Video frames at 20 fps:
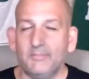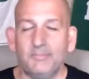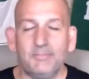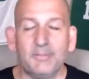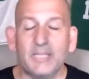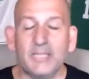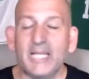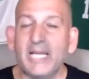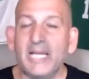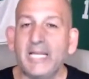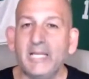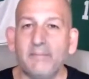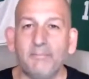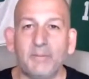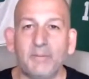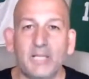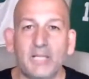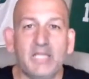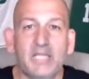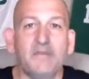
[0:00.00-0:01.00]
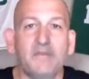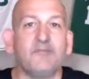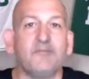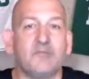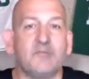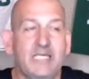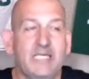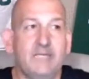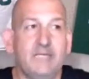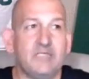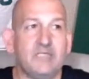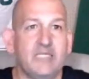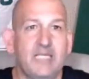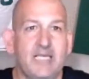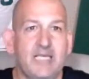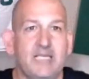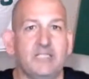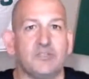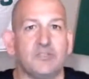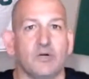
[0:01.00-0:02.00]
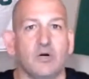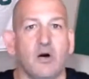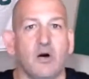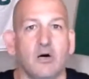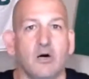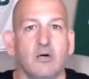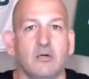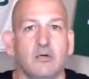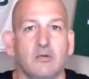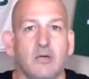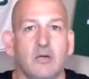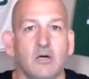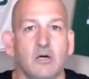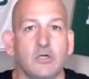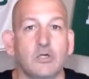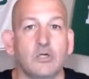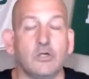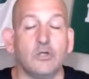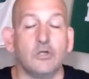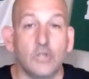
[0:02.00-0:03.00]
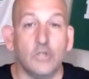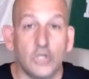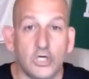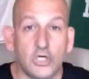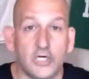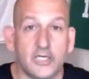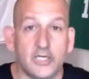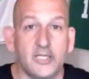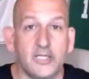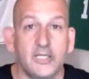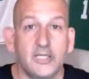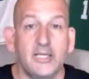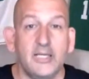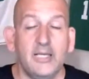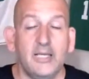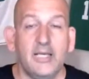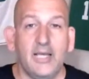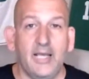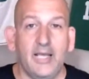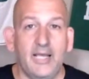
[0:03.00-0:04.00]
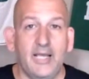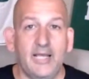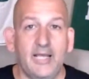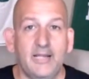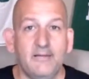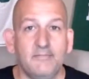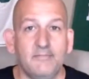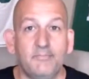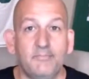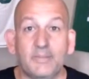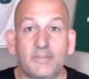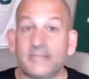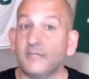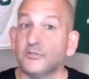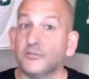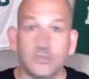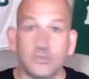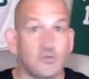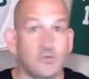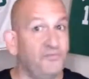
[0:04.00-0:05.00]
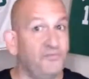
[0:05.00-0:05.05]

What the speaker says: Plenty of teams in the East are good, but there's also